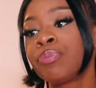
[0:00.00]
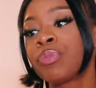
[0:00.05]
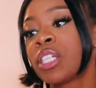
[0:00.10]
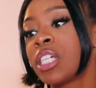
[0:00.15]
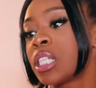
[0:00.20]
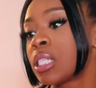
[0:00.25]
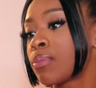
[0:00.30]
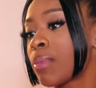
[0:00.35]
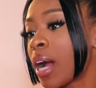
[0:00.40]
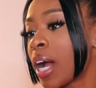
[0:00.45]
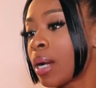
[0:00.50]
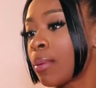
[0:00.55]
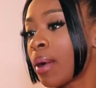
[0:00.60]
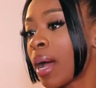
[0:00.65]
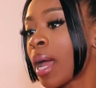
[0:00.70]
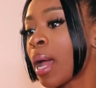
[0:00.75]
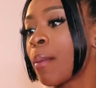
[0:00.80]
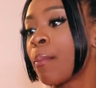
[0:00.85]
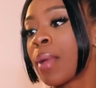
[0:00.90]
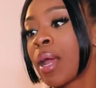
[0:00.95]
inspired
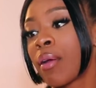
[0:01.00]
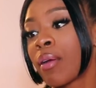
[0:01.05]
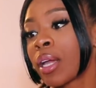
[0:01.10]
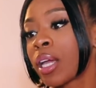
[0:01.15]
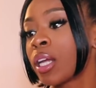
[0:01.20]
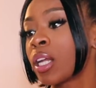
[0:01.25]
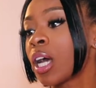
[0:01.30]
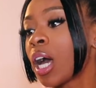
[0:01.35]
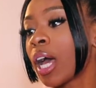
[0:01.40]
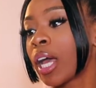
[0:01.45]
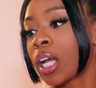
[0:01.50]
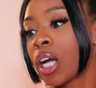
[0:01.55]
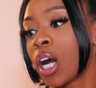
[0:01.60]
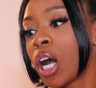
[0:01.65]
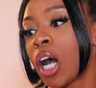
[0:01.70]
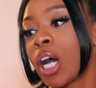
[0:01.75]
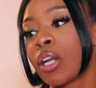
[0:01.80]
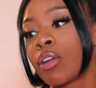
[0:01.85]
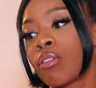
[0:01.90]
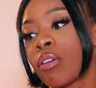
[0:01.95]
by American
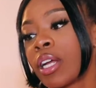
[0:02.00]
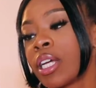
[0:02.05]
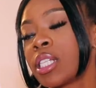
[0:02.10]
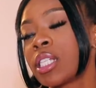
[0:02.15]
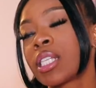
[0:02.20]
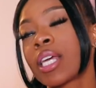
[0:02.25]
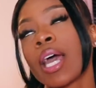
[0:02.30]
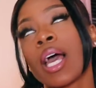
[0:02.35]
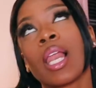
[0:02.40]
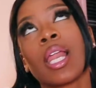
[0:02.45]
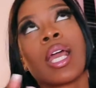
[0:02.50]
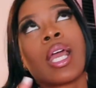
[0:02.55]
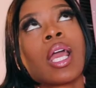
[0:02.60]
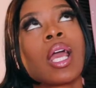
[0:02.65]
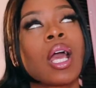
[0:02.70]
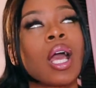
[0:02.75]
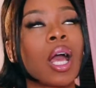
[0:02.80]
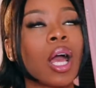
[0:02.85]
icon Grace Kelly